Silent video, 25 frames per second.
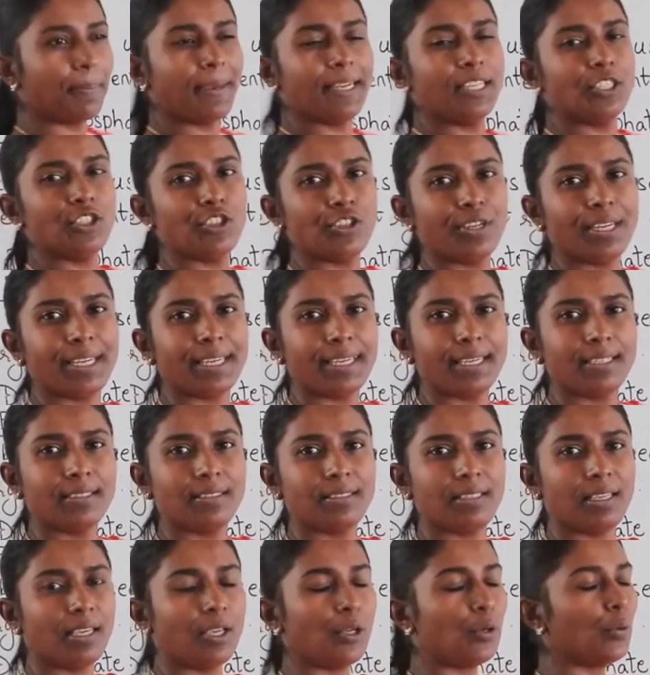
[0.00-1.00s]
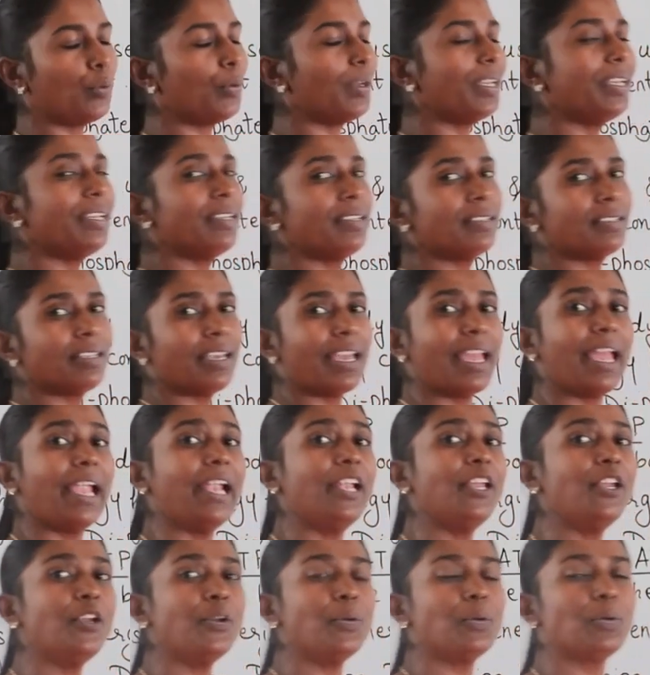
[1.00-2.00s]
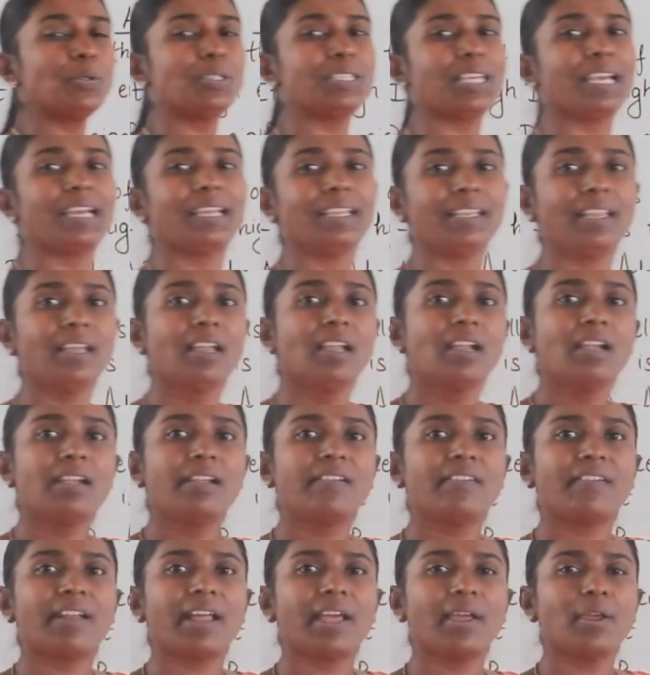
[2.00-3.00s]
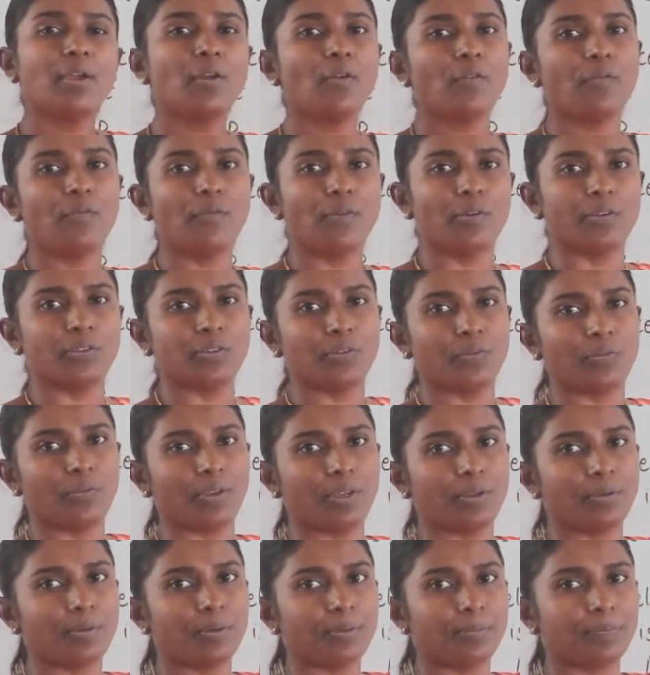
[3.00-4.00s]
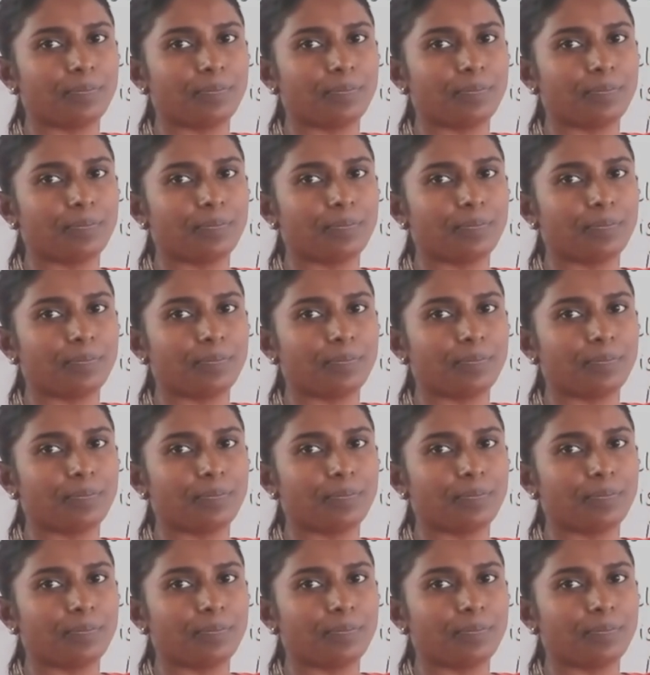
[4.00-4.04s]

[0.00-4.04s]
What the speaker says: expansion I can say you, it is adenosine triphosphate.